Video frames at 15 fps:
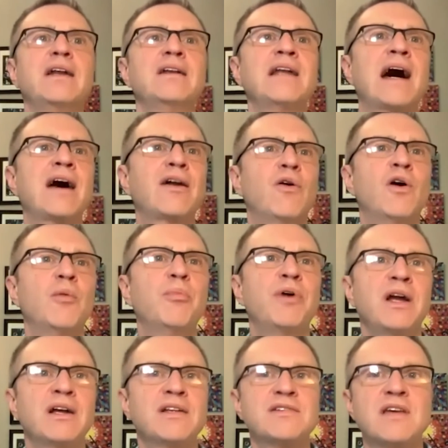And not all
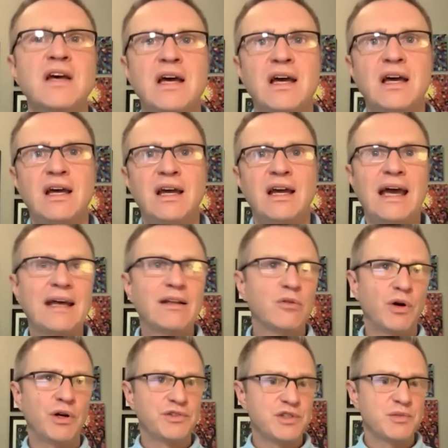brands had
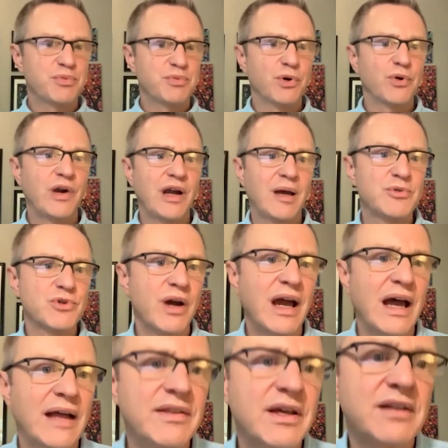loyalty programs or
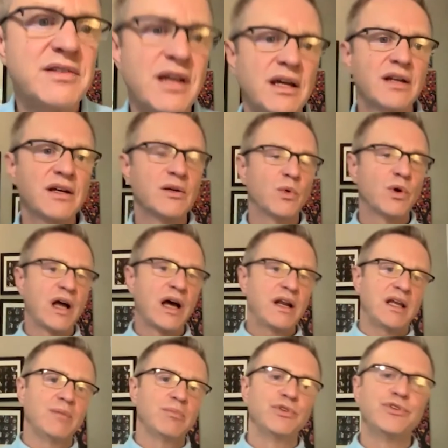had that data and were not
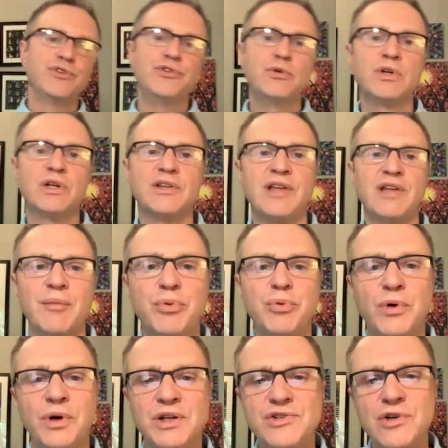able to do it at that point.